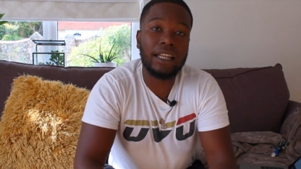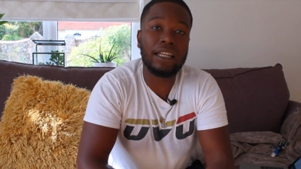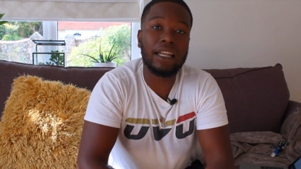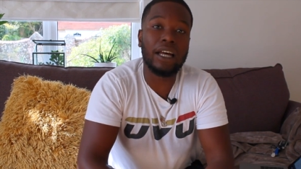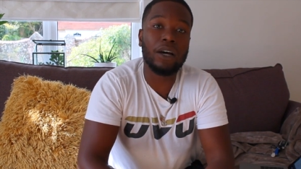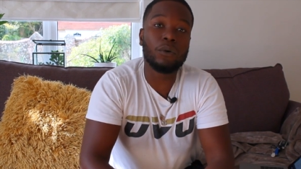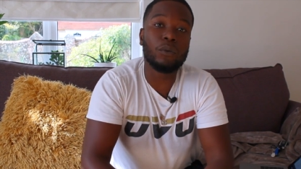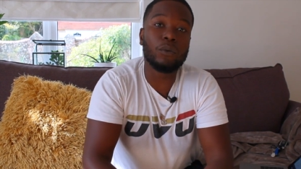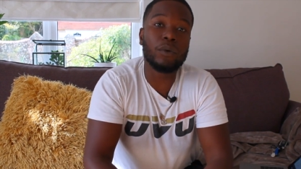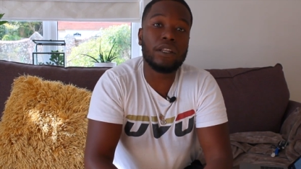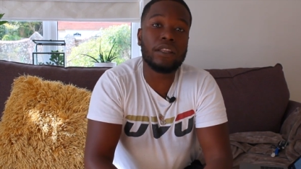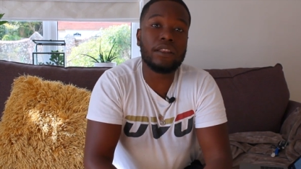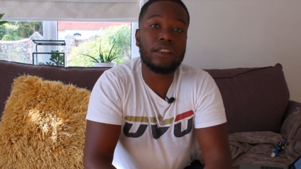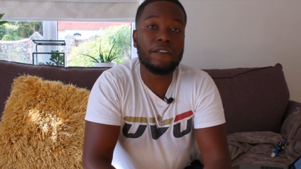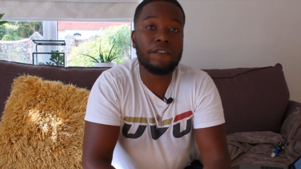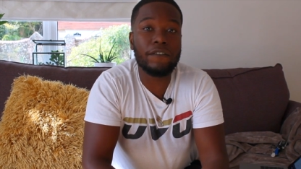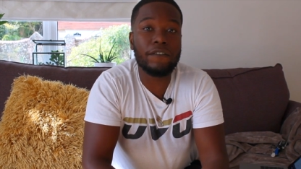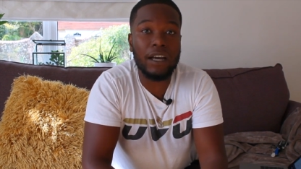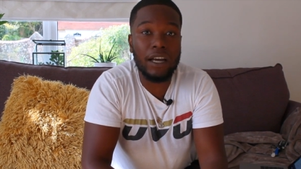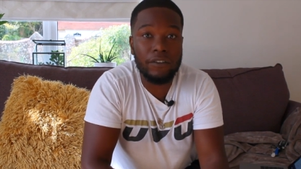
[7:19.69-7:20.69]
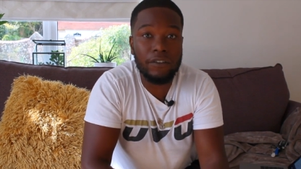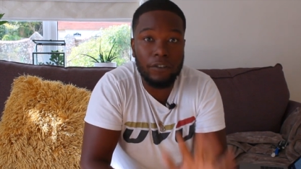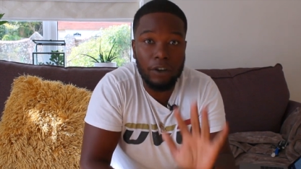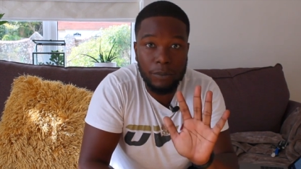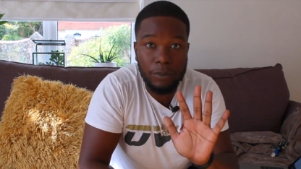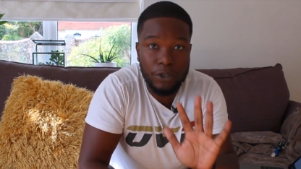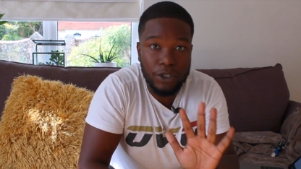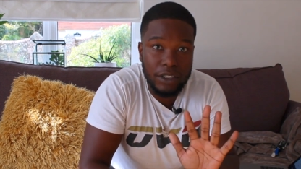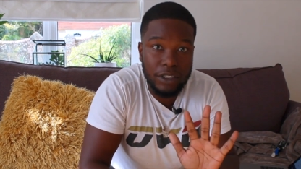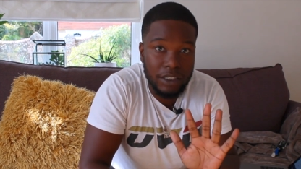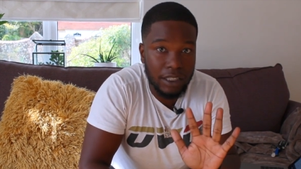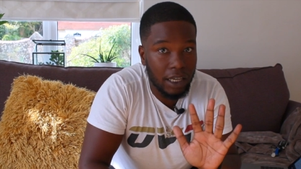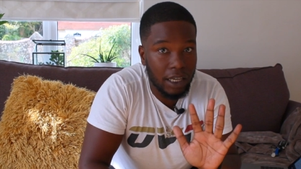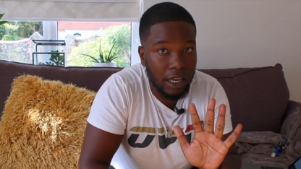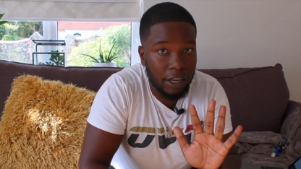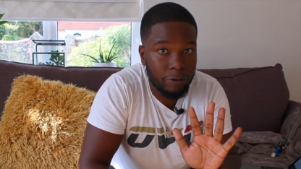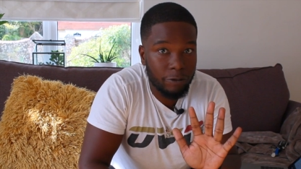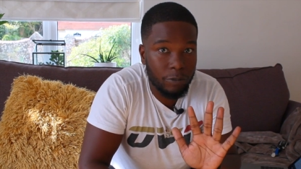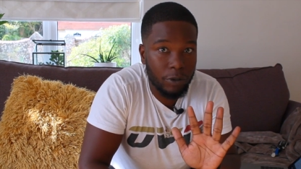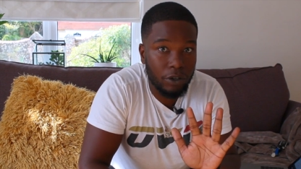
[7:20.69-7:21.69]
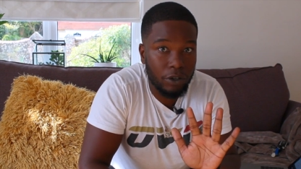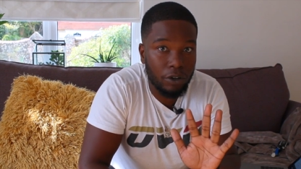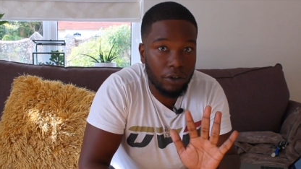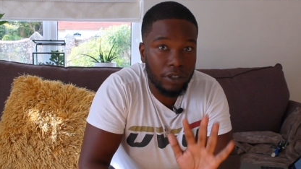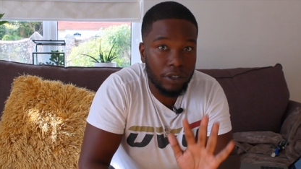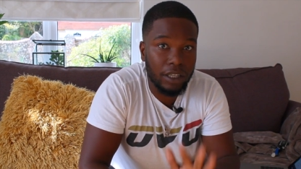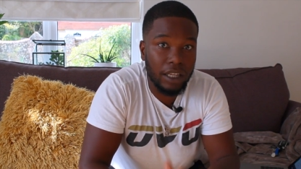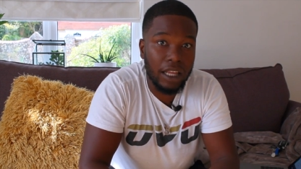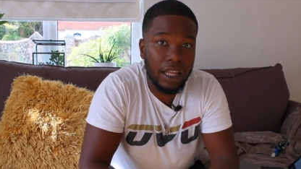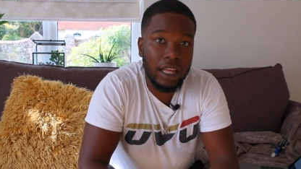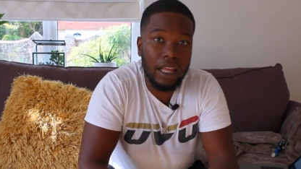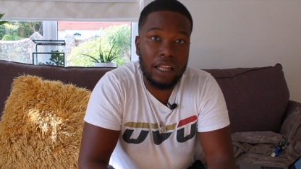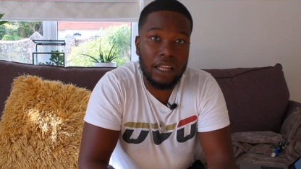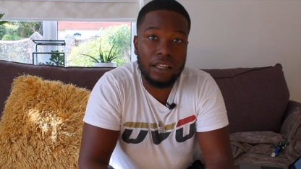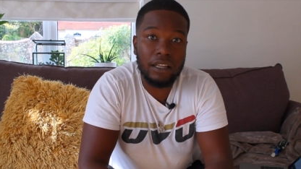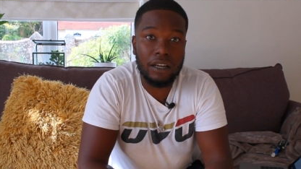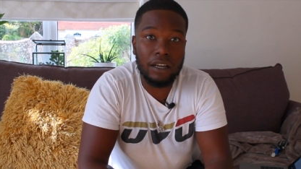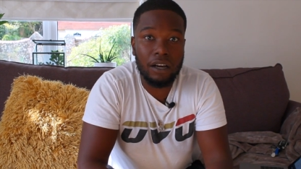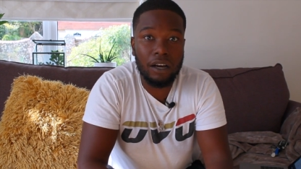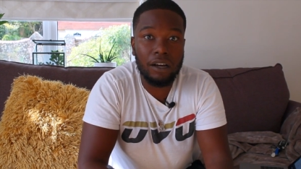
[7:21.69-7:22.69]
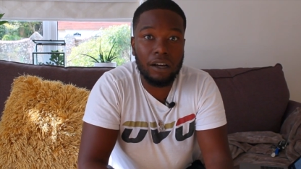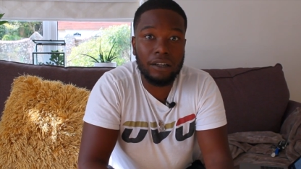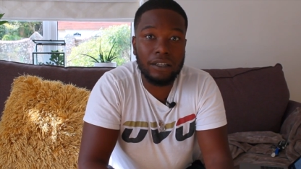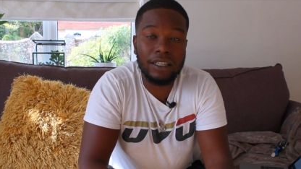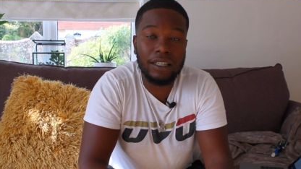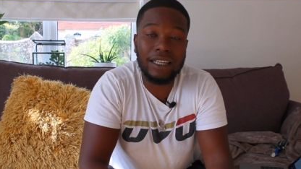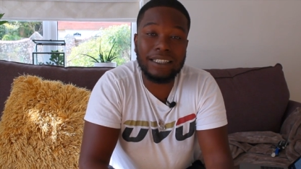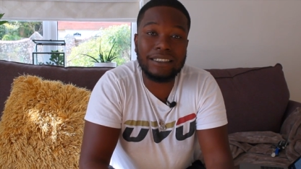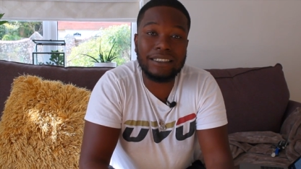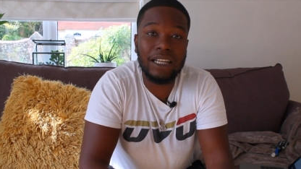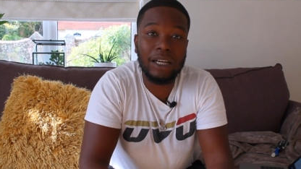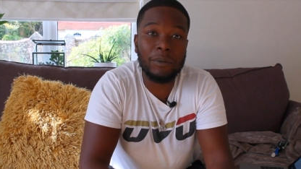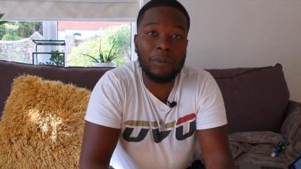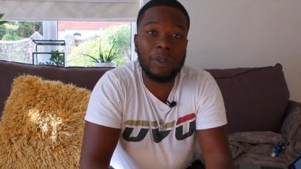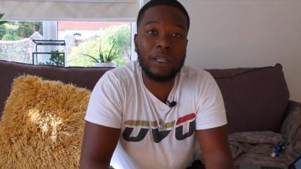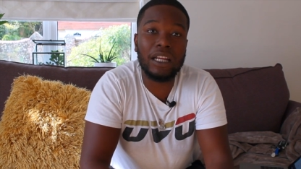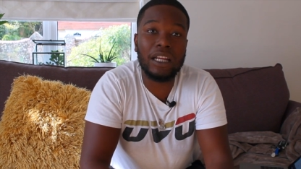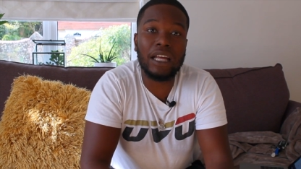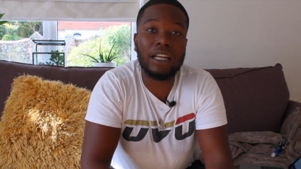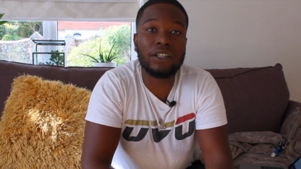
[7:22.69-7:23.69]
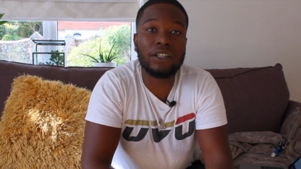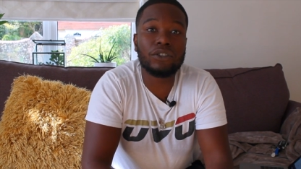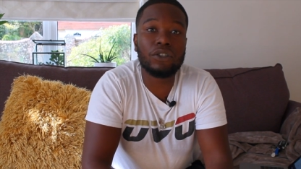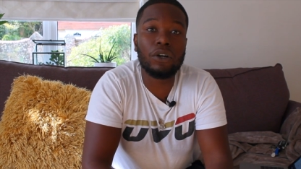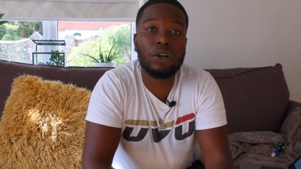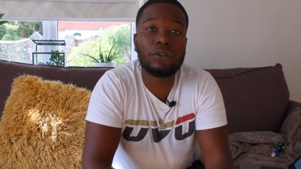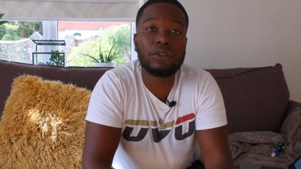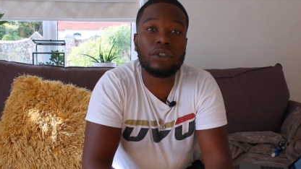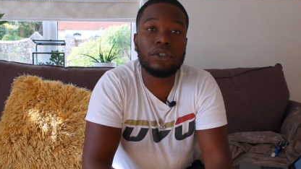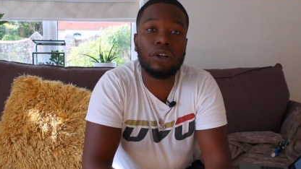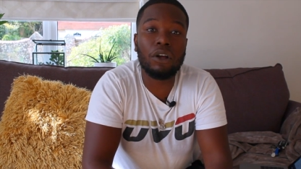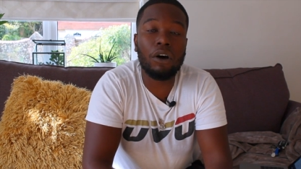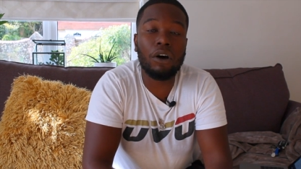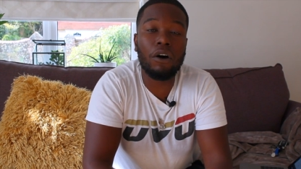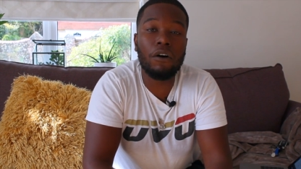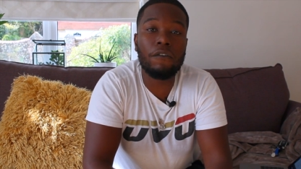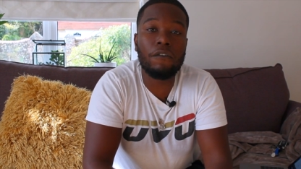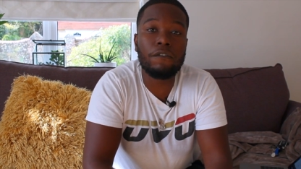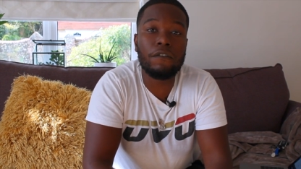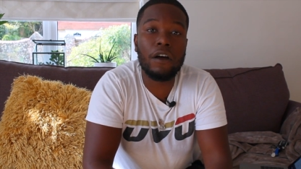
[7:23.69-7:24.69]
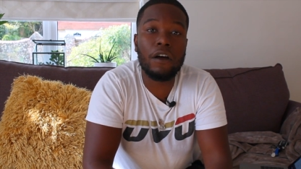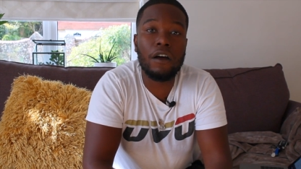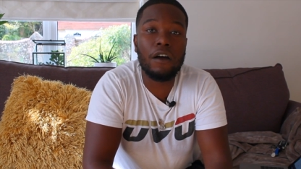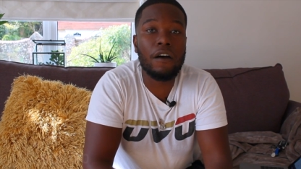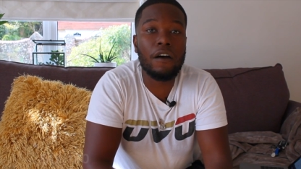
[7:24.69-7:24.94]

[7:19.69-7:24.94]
Now with the five options that I've put on, the car has come in at a total of